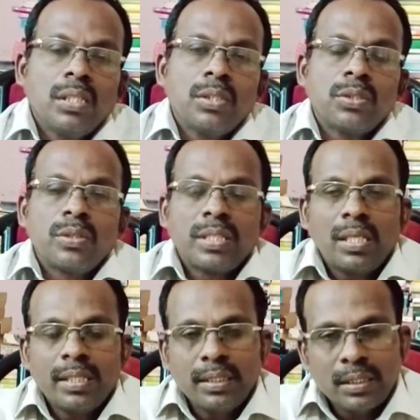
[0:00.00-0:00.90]
So
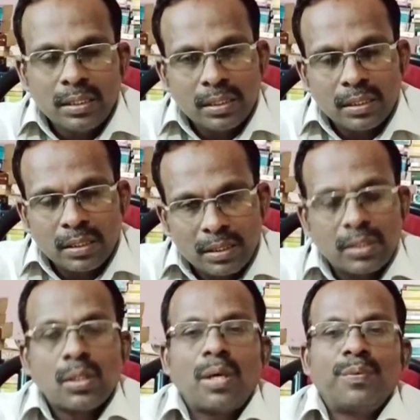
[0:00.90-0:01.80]
regarding
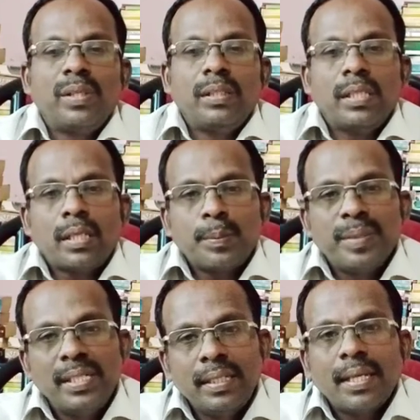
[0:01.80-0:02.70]
this novel, there are
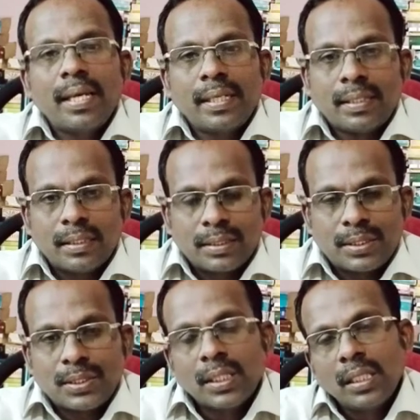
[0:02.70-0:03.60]
many
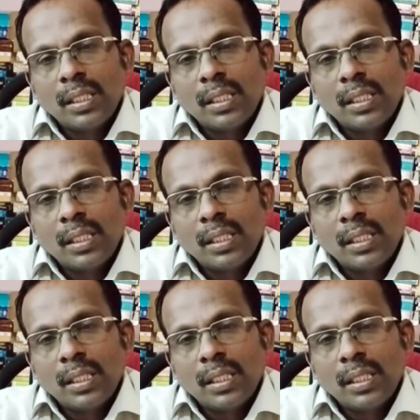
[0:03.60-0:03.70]
characters,